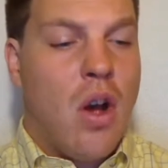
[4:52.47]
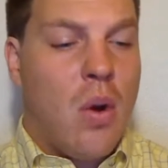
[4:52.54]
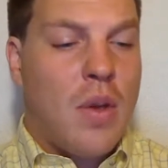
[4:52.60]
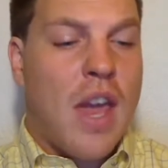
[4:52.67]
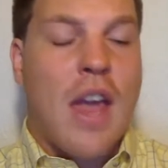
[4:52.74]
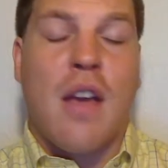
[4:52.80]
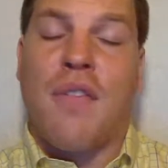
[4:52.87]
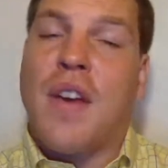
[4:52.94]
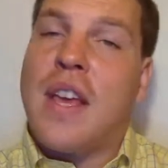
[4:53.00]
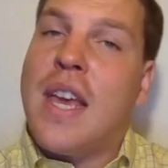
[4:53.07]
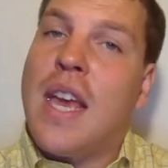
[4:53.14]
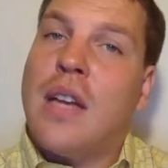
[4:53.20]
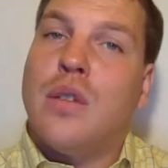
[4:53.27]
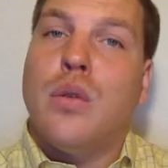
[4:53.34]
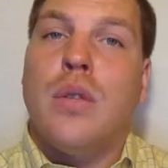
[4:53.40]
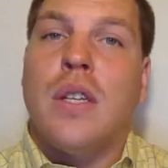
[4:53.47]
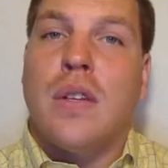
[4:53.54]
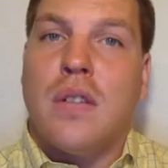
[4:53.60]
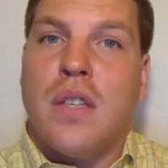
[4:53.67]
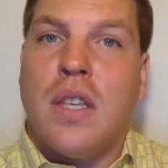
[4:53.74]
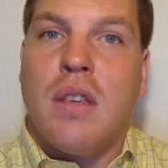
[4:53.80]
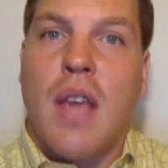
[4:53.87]
okay, if I can't do
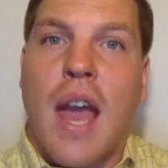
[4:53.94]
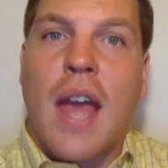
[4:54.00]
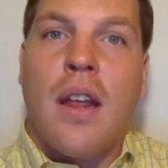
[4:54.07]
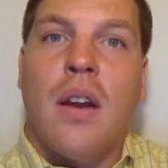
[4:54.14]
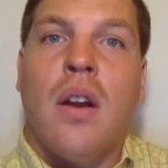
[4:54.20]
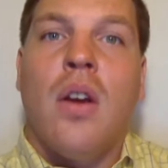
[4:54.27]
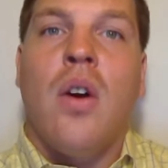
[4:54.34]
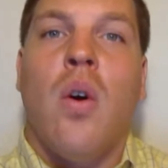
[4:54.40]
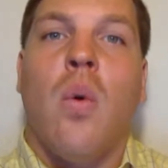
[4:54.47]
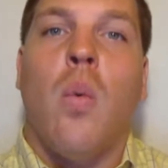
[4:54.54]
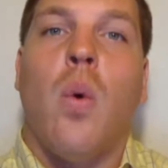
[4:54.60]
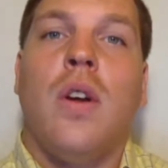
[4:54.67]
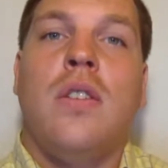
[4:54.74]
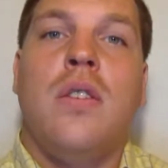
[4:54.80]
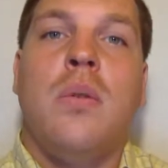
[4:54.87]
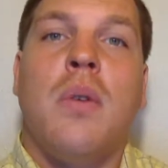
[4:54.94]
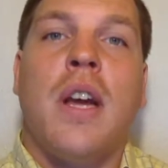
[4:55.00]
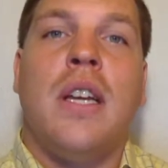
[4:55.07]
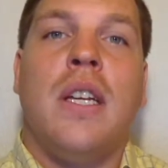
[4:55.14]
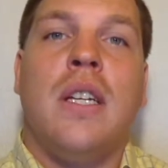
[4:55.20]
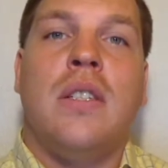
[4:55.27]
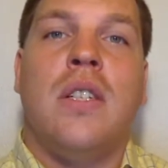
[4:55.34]
this yet, what do
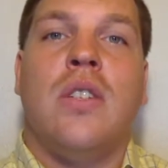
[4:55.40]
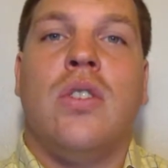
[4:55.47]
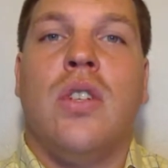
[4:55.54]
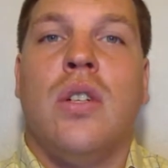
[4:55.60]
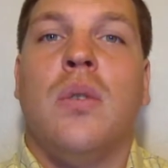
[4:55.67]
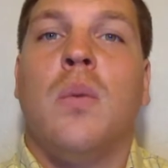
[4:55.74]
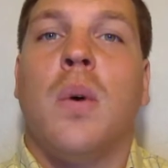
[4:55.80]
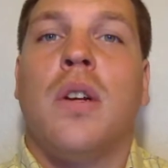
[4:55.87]
I need to do?